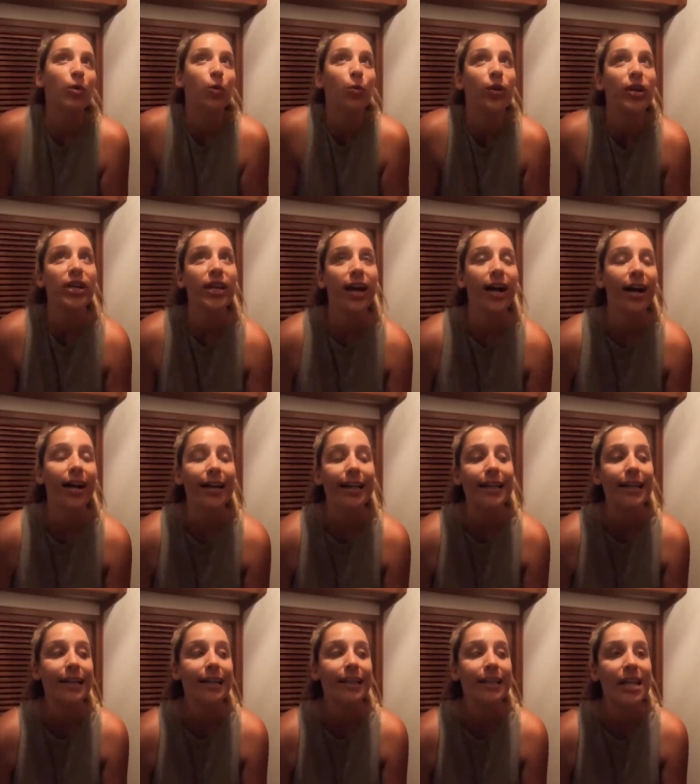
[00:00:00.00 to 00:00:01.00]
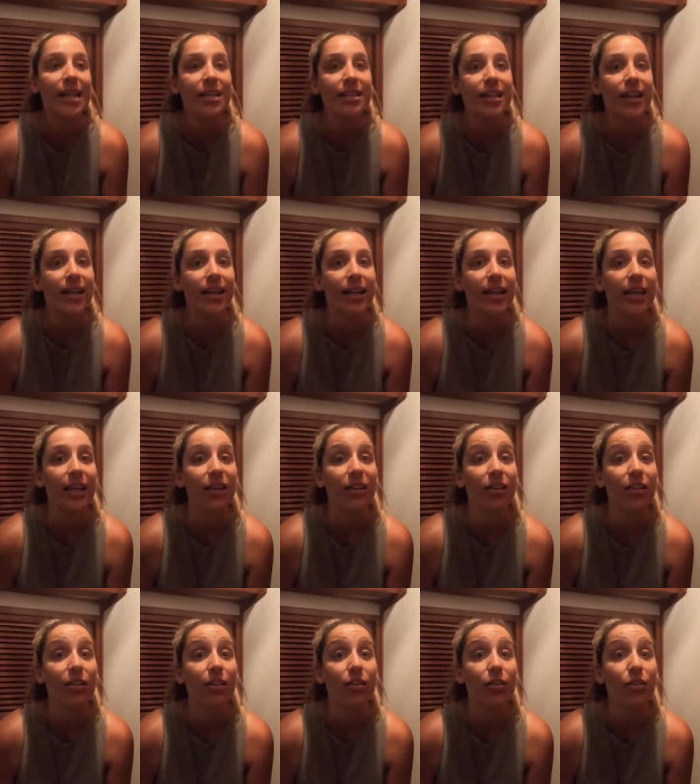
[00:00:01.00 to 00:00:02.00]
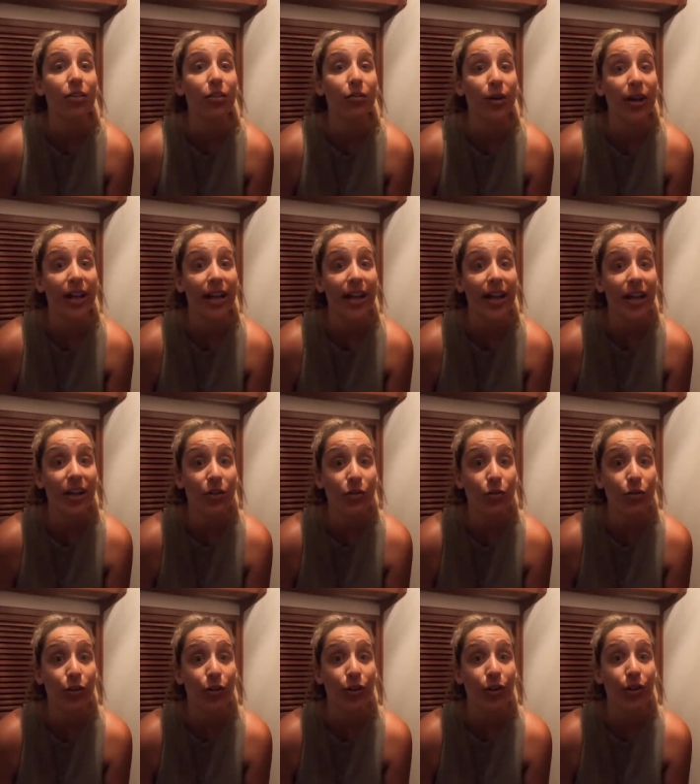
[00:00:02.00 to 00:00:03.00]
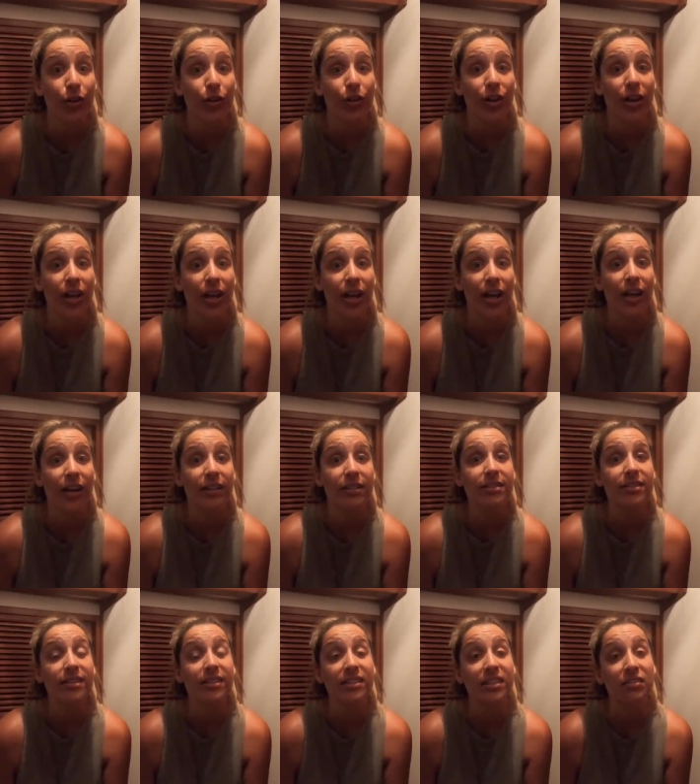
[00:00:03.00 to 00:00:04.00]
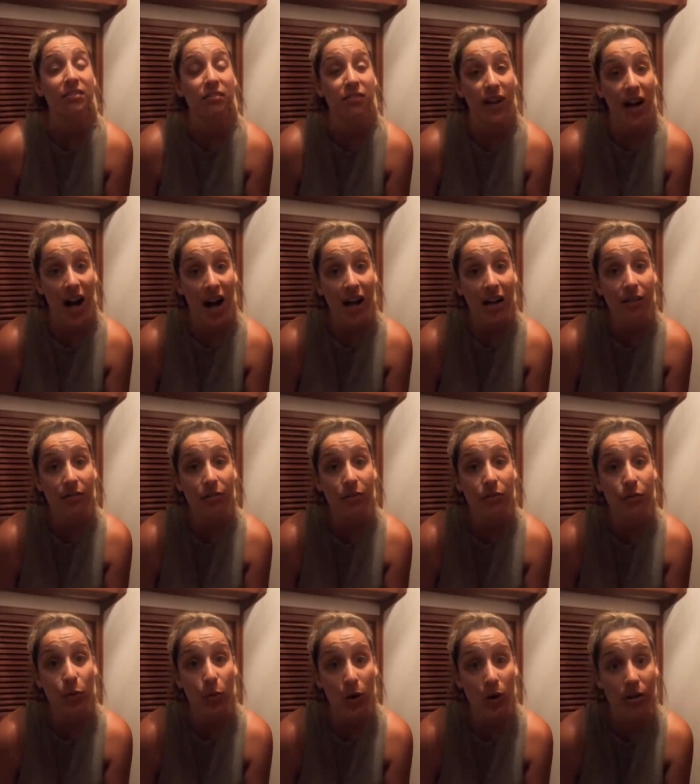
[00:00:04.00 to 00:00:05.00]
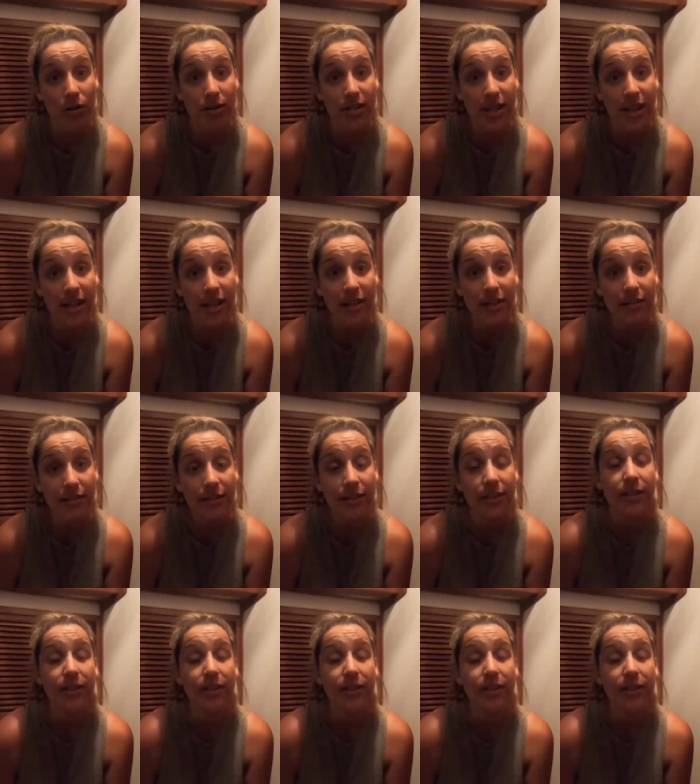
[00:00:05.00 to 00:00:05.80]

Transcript: We are in day 365 of quarantine.